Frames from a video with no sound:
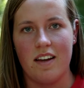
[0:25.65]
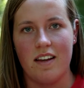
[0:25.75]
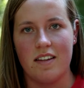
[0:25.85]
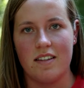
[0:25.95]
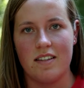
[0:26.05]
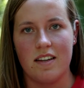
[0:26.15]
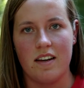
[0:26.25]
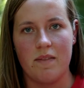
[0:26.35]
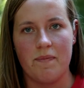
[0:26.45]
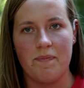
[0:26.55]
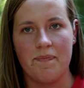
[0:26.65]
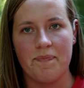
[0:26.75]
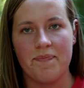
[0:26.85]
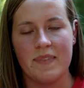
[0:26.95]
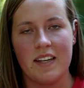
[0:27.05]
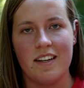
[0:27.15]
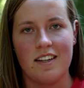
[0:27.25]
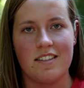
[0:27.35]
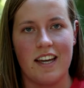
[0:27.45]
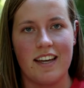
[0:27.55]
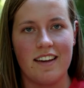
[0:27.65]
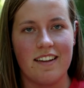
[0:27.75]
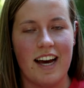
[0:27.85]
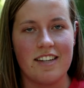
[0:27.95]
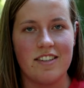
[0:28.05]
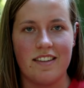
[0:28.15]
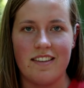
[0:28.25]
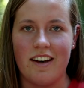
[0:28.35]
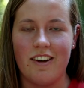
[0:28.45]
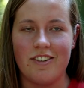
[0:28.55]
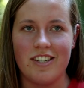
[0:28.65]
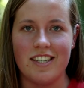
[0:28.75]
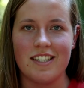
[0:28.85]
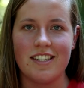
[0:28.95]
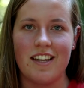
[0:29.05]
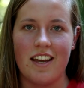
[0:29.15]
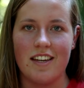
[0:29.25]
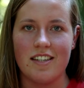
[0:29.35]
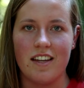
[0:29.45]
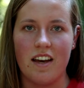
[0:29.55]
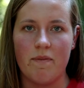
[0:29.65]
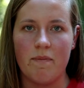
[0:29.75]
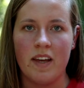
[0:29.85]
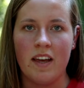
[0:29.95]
and it's like clashing theologies, and